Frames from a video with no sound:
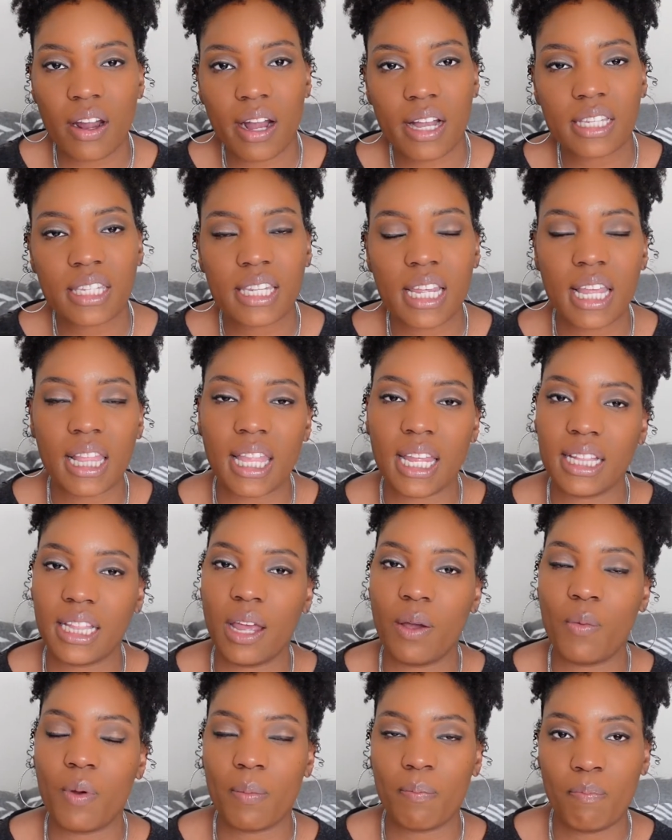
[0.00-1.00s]
say like
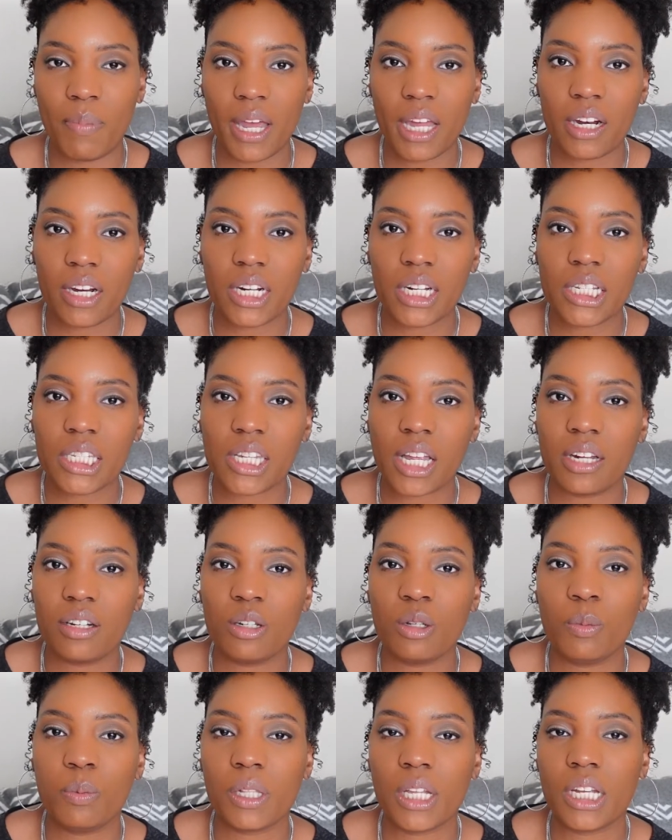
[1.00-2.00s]
that one better, so I
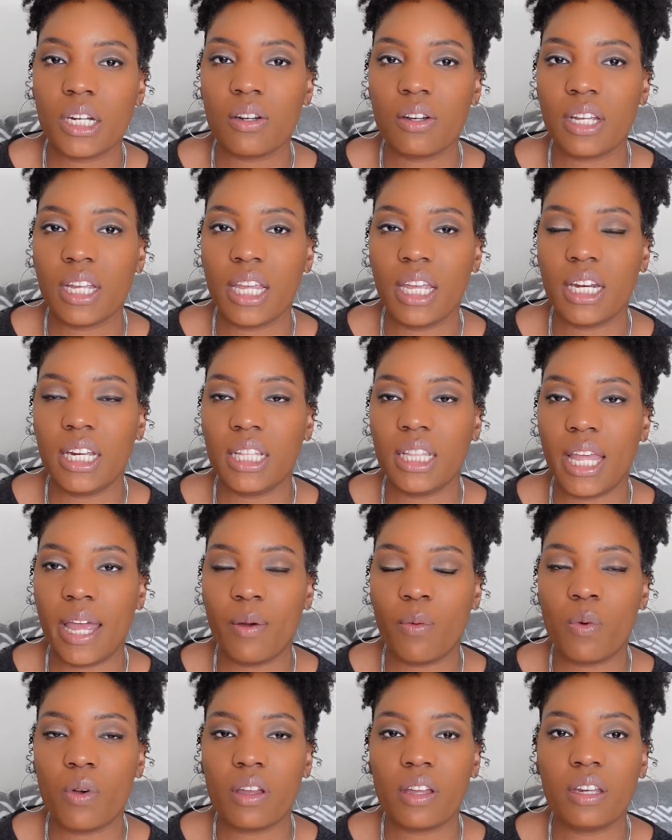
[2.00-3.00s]
do plan on getting
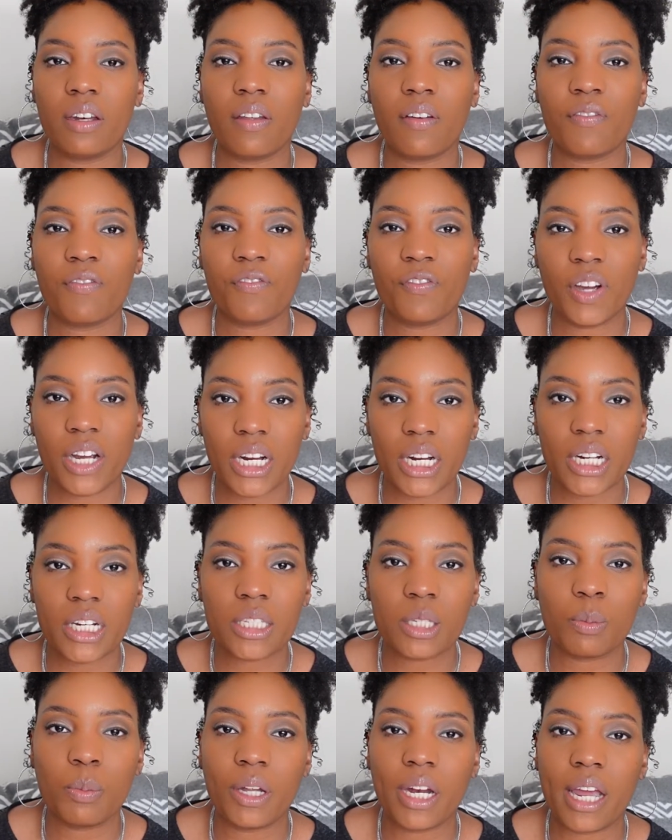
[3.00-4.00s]
that one
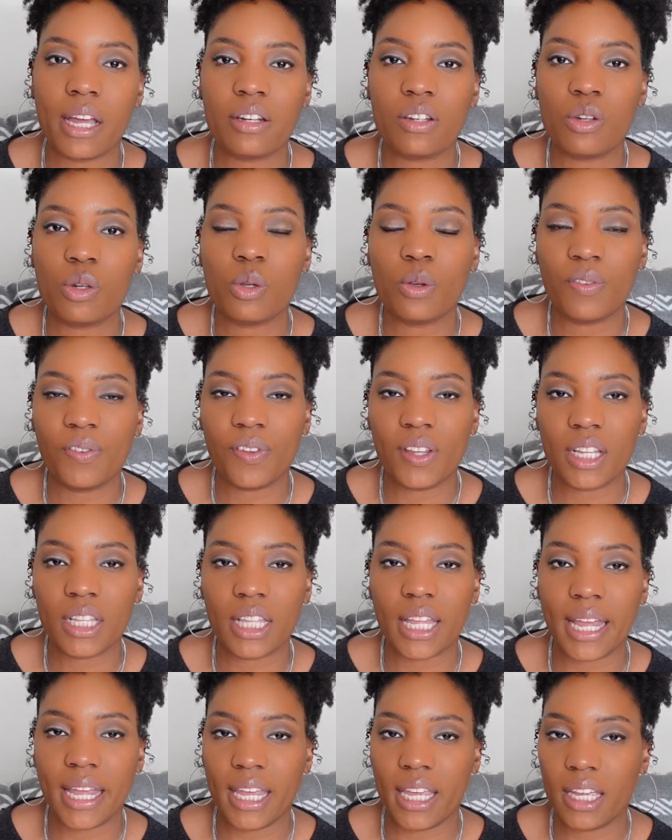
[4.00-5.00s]
first. But I do feel
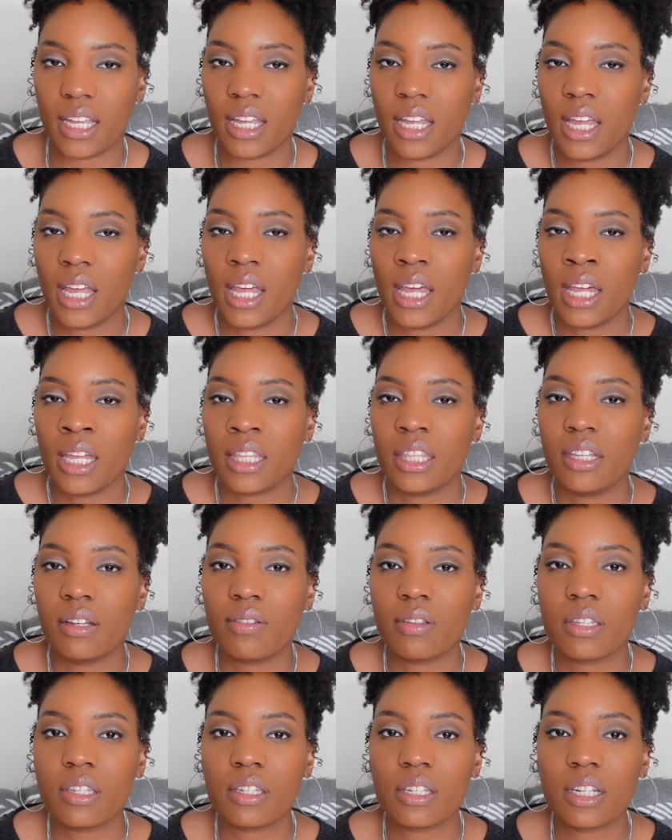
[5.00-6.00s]
like
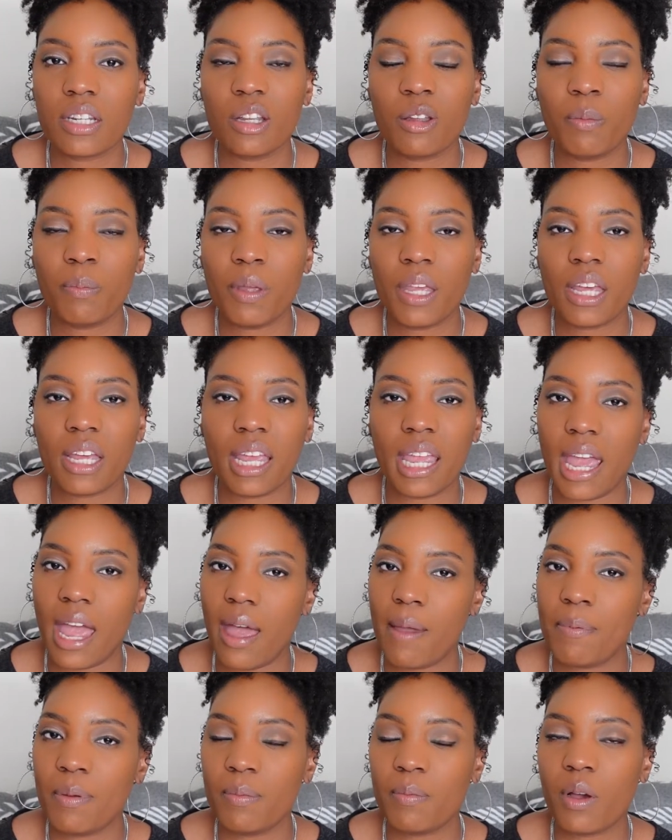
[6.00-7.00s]
there'll still be a
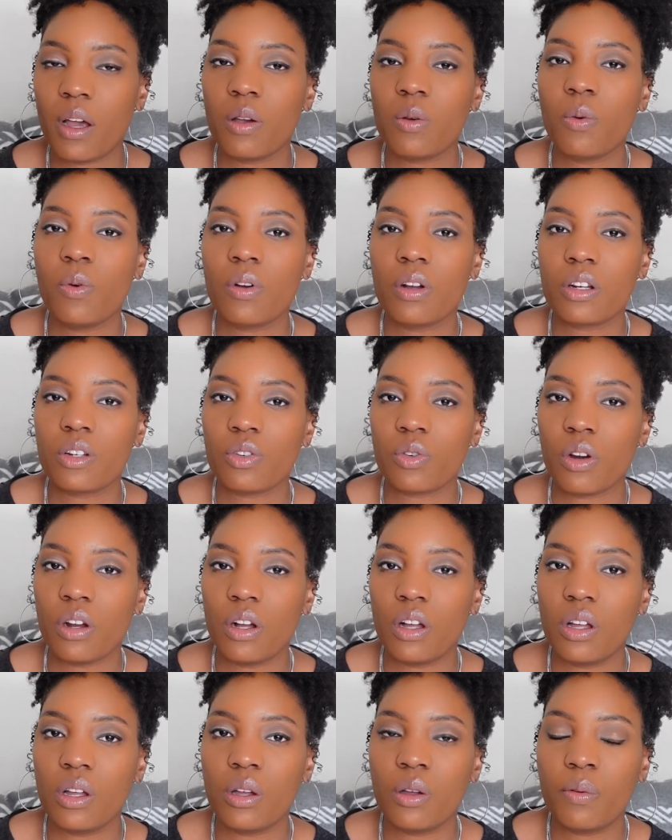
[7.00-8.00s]
gap in my
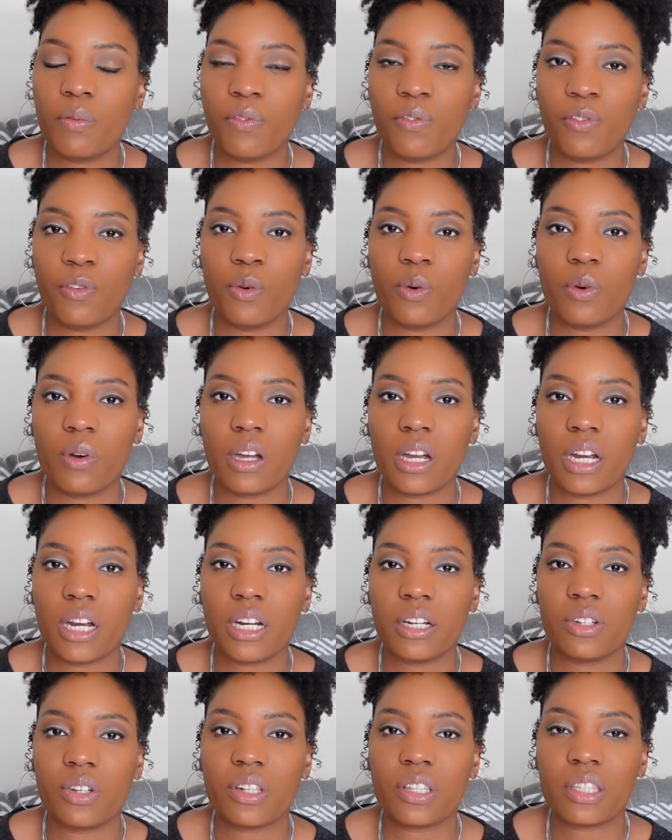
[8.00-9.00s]
wardrobe
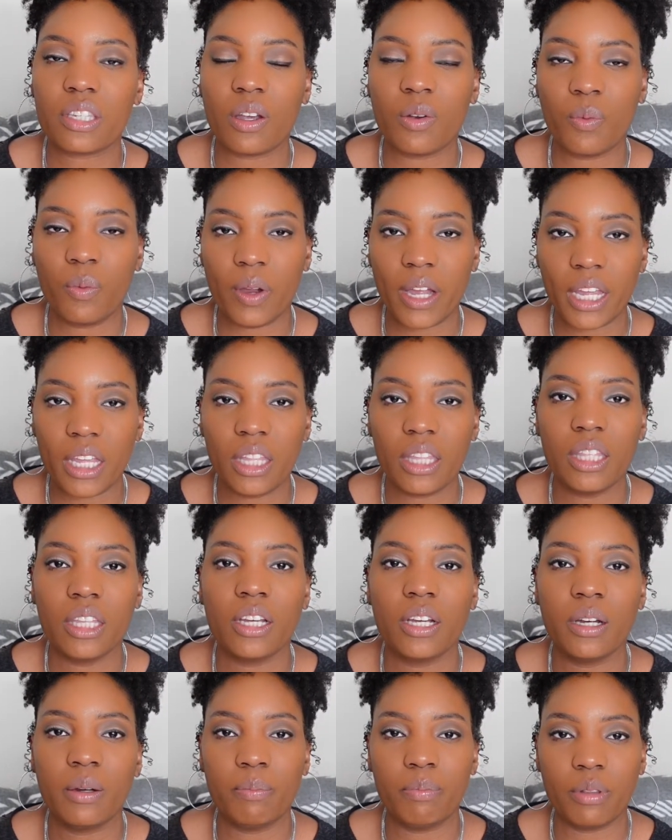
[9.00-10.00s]
for just a
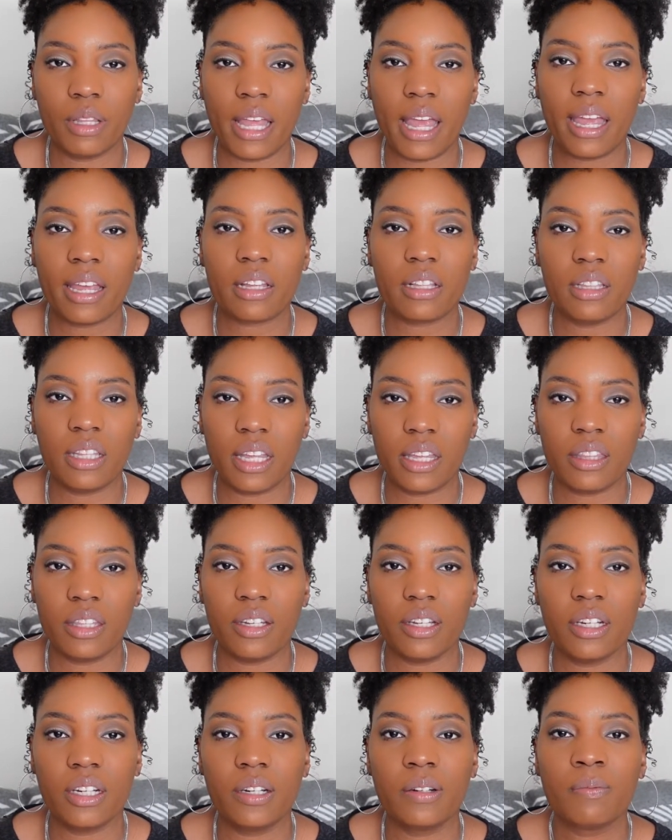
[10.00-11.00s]
regular black
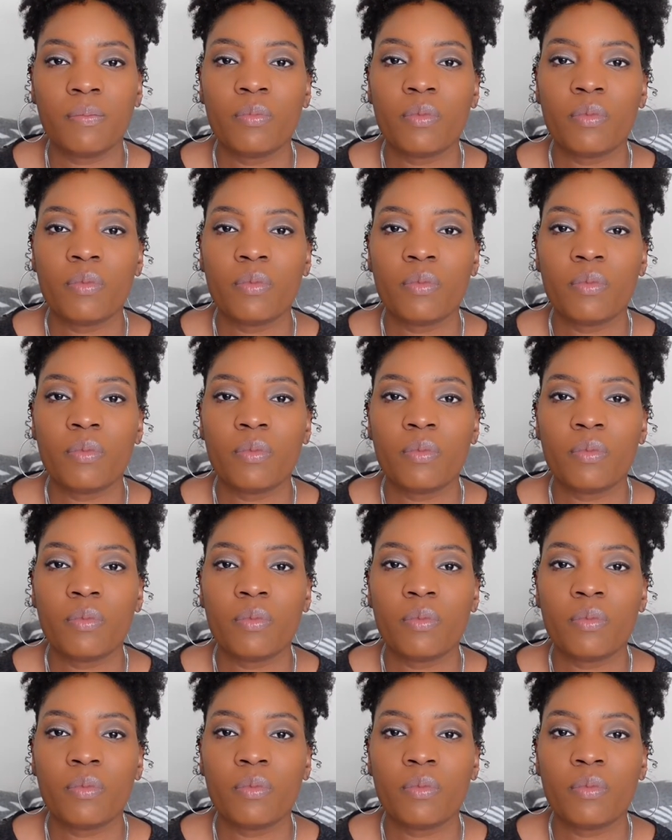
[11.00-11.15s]
leather